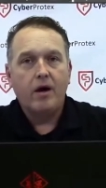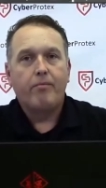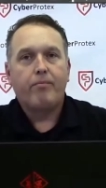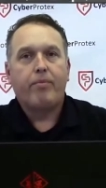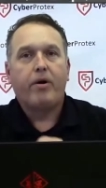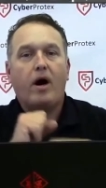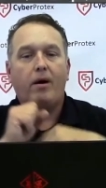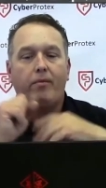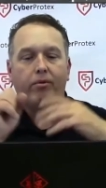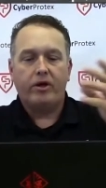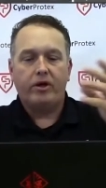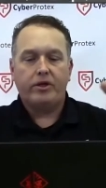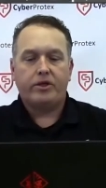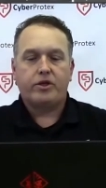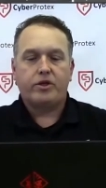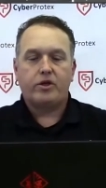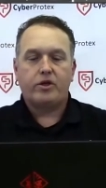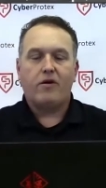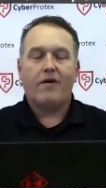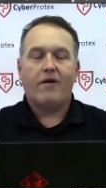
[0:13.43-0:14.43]
publish
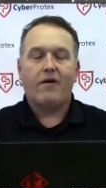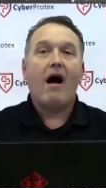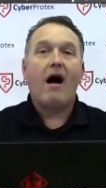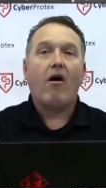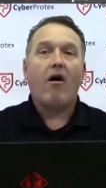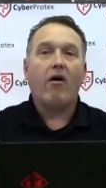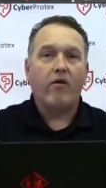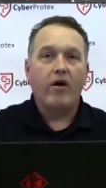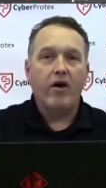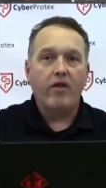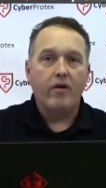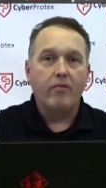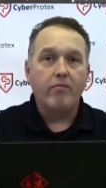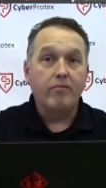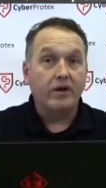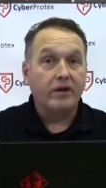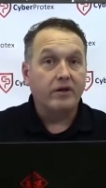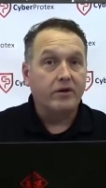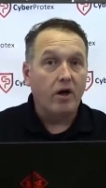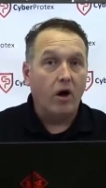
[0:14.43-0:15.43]
your algorithm,
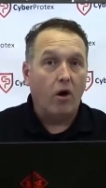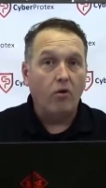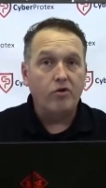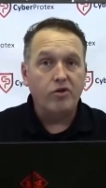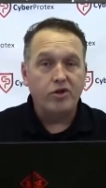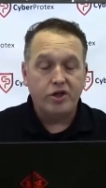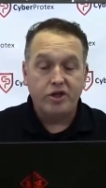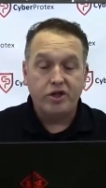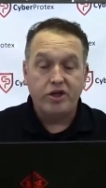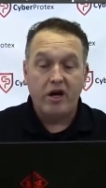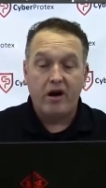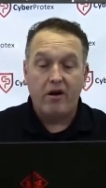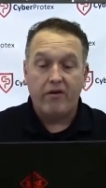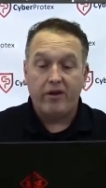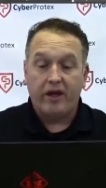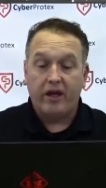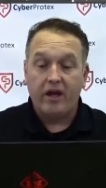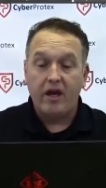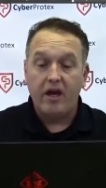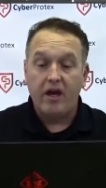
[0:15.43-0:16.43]
but don't share the
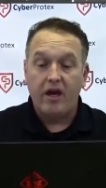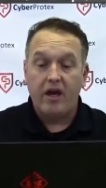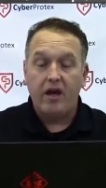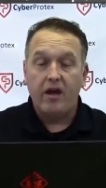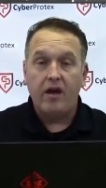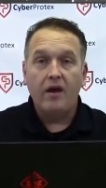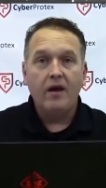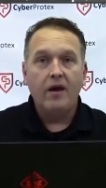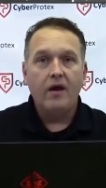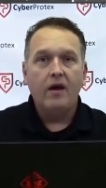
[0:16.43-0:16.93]
key,